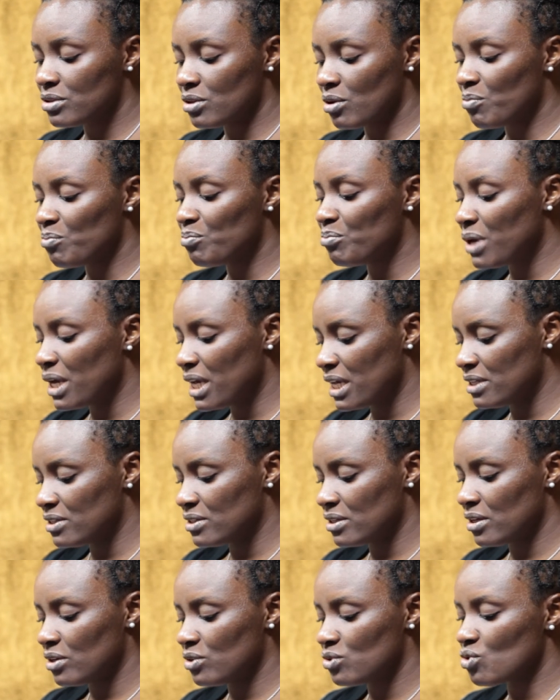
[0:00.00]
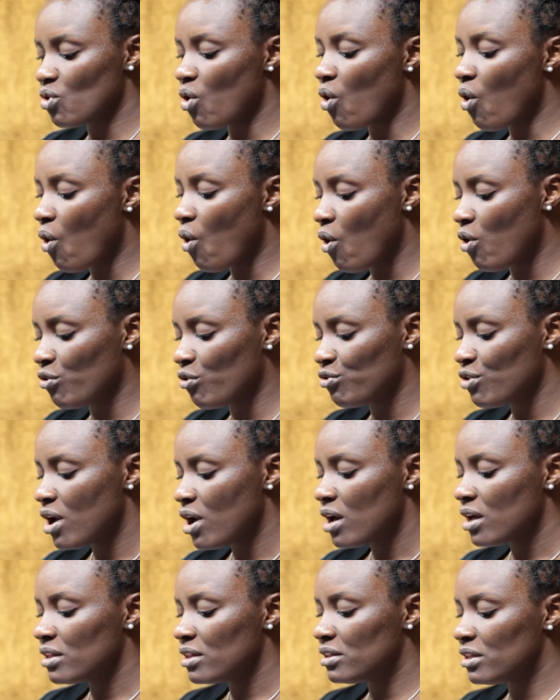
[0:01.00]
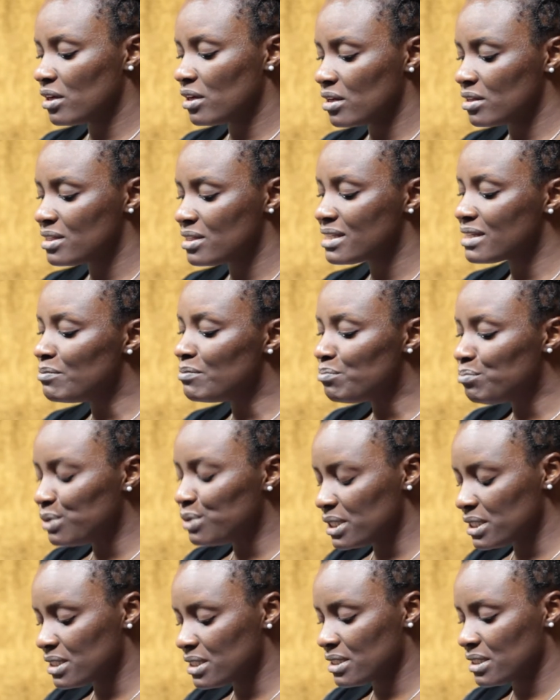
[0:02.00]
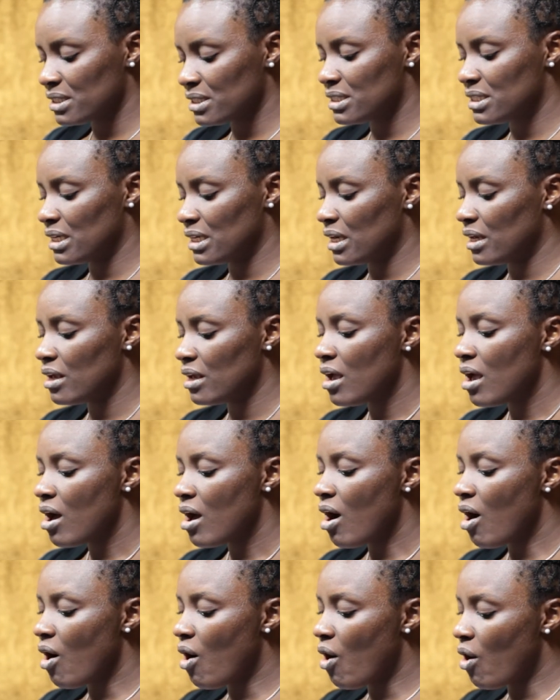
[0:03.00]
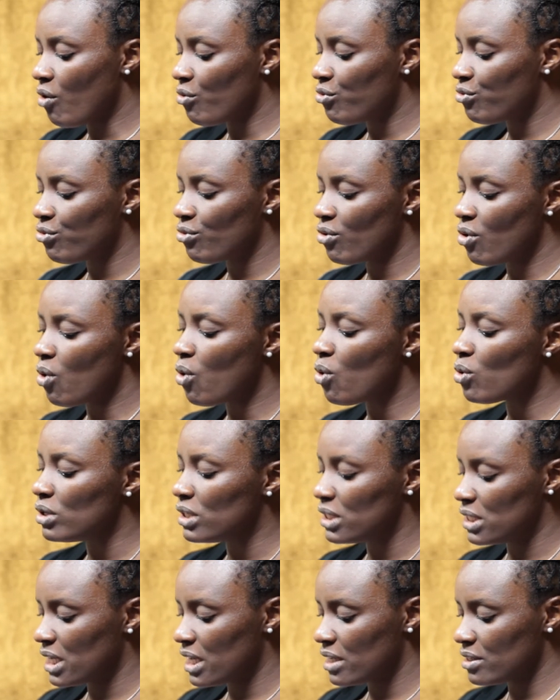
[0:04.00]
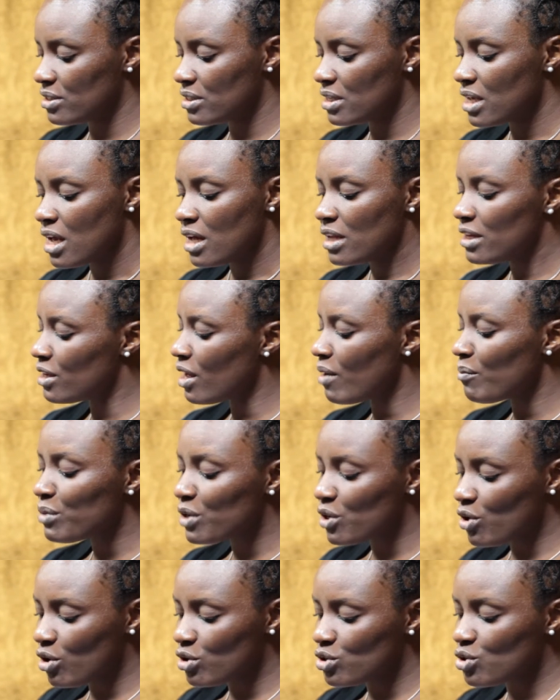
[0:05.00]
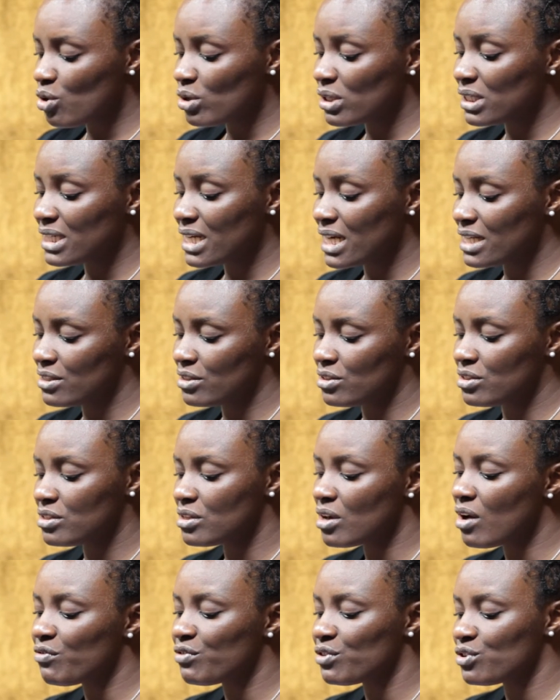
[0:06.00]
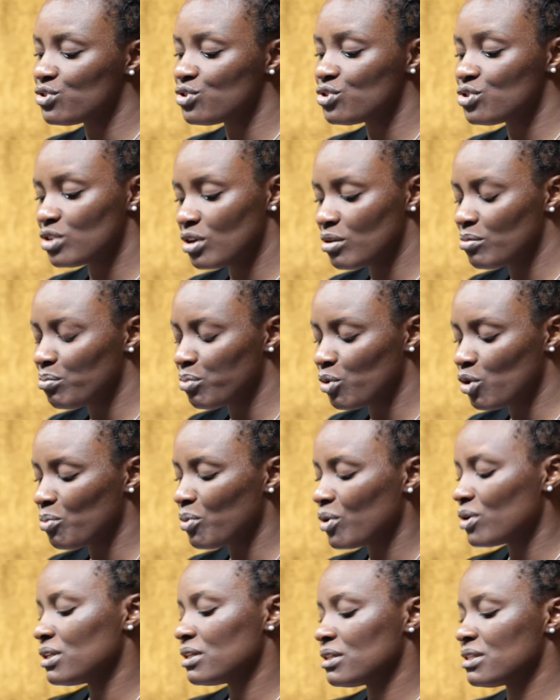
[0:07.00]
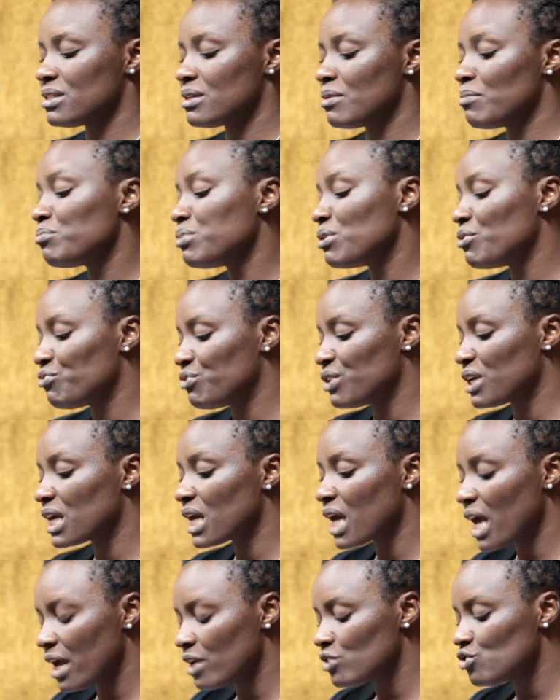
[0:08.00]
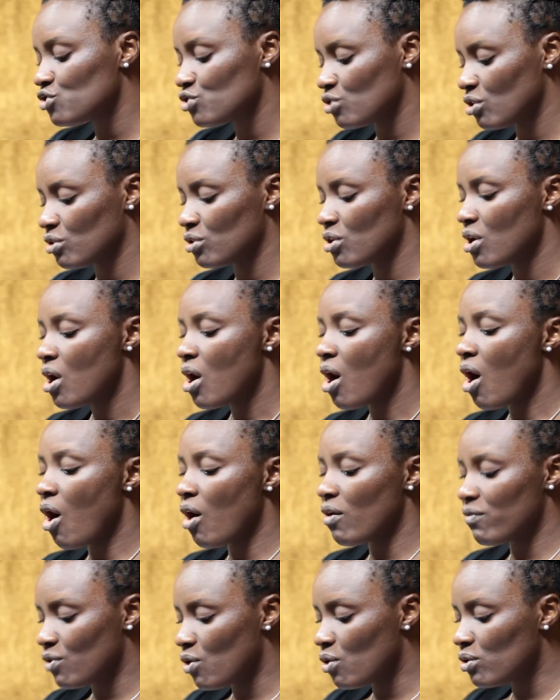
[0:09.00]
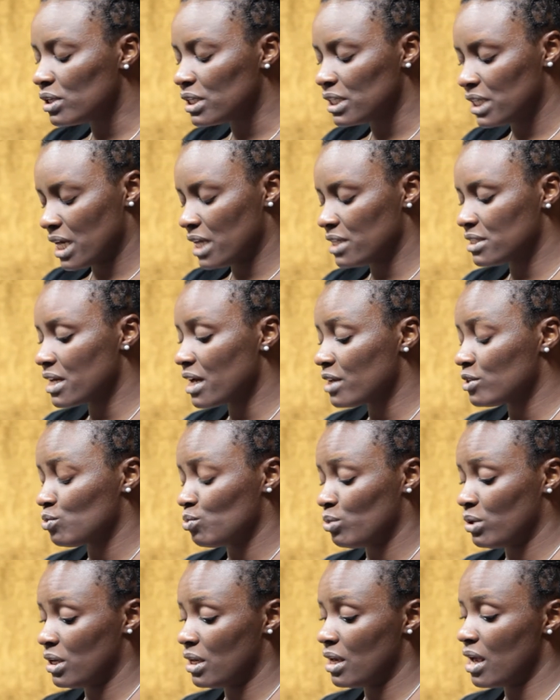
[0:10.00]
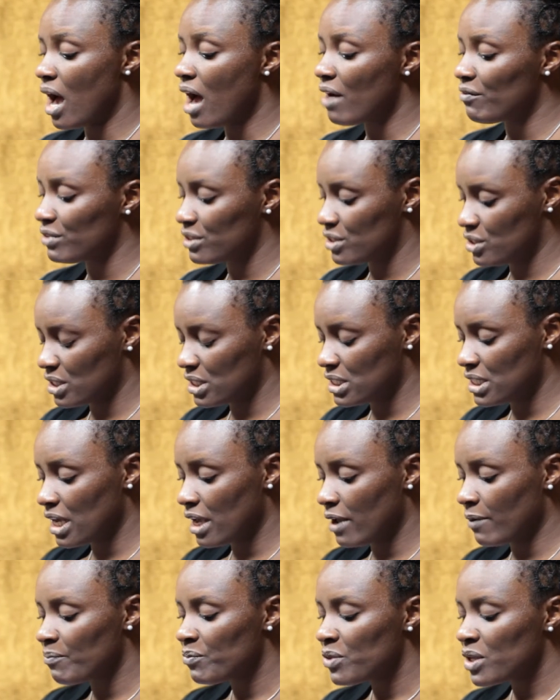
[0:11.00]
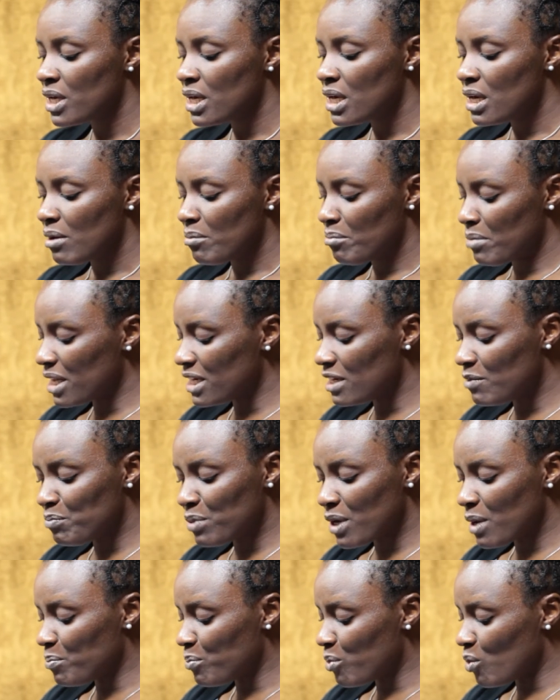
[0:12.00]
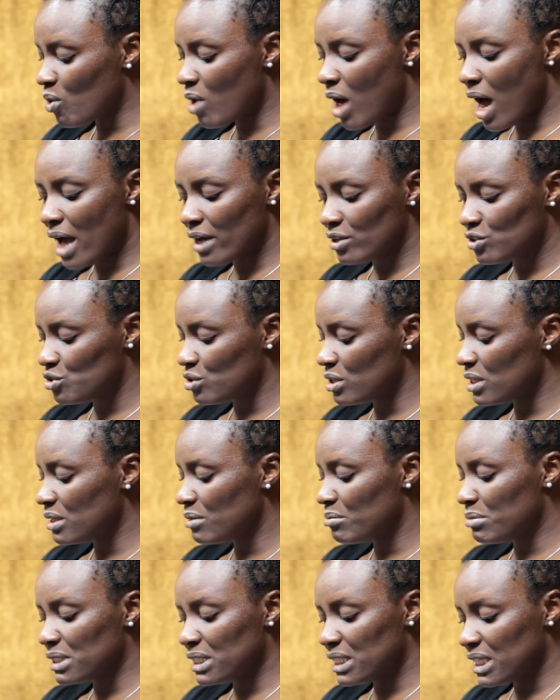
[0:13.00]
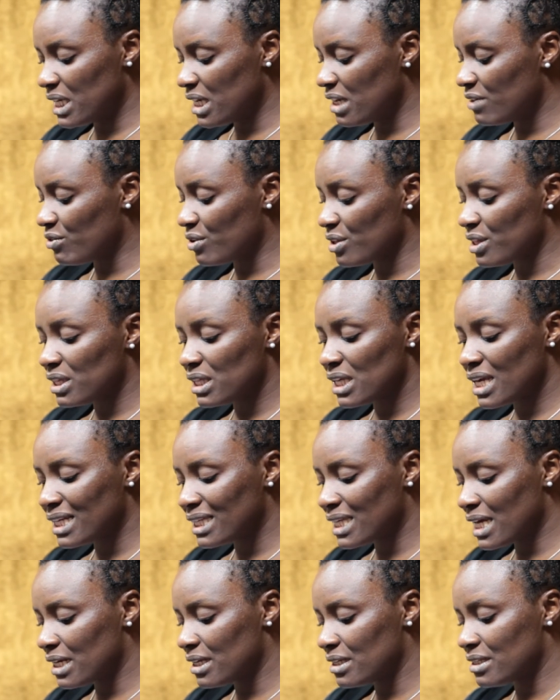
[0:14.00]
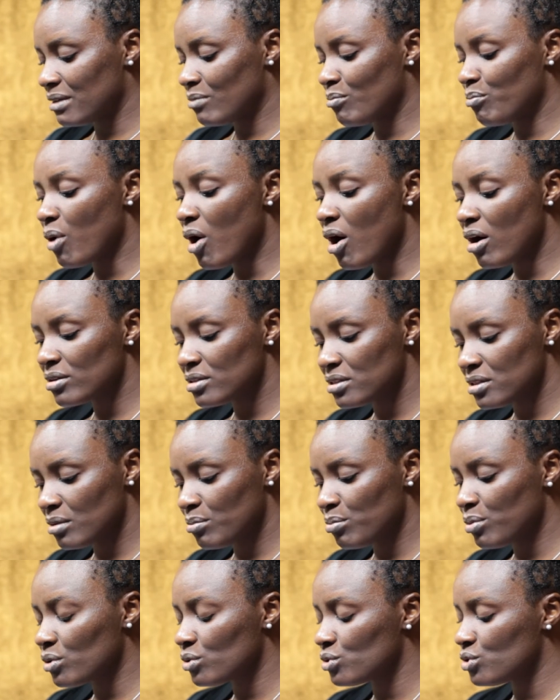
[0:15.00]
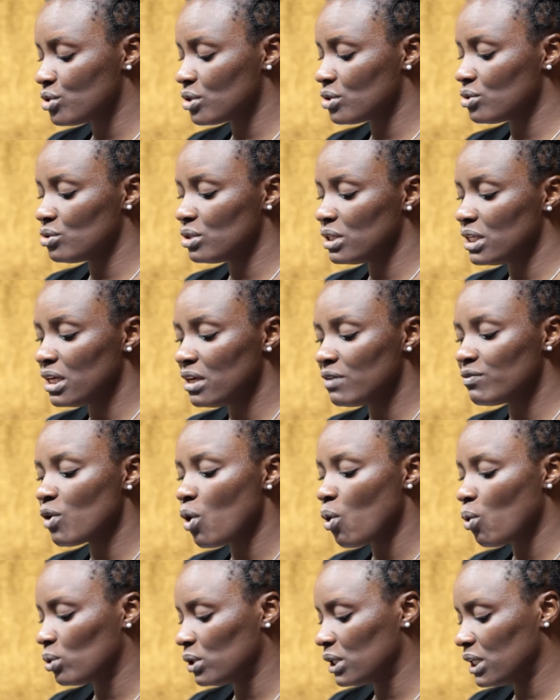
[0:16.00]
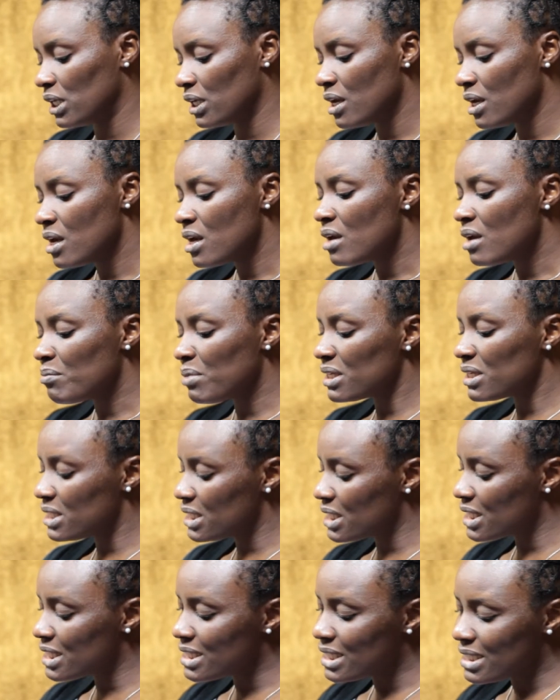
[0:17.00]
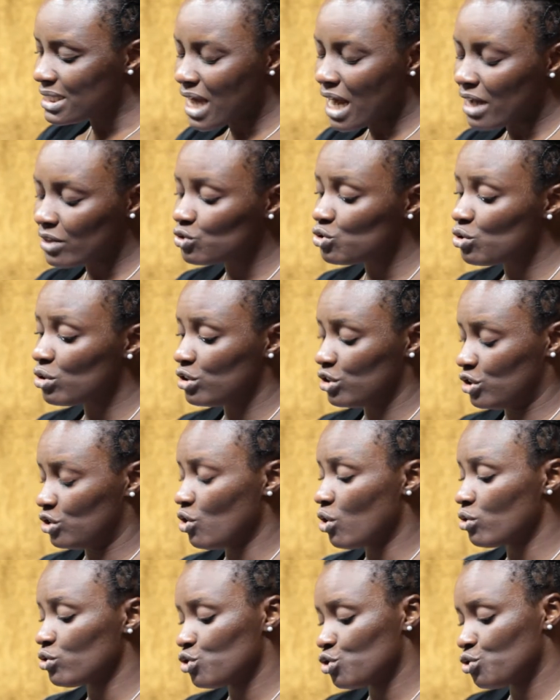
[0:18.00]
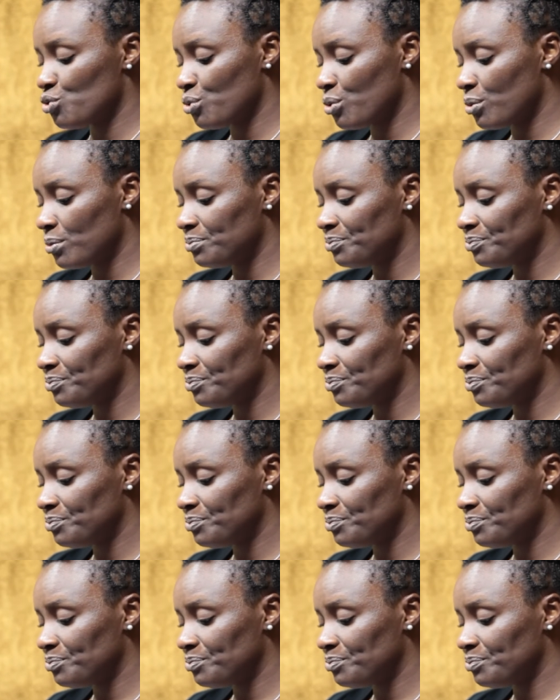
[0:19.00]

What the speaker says: the basis of the simplicity of holiness, not because holiness itself is simple, but the simplification of holiness as we have it today. Many people actually believe or think that it's impossible to live holy, but this is actually not true.